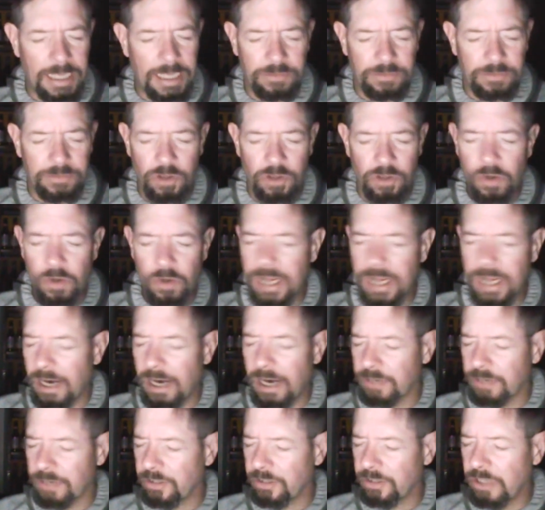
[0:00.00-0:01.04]
It has no
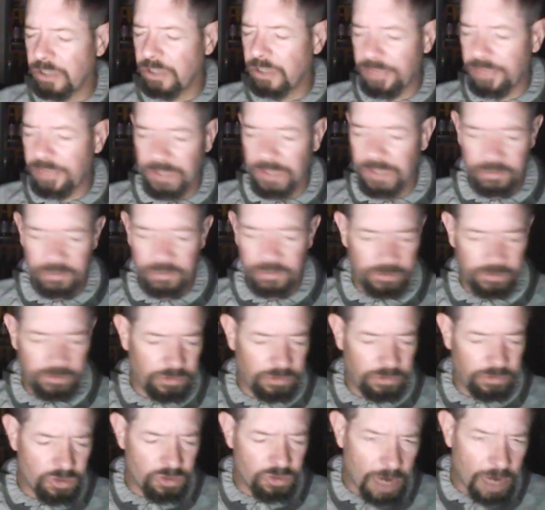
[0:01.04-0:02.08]
character, nothing. It's
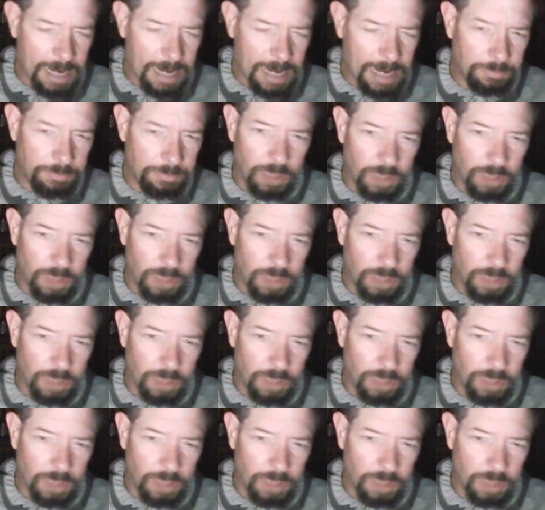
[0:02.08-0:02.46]
just drab,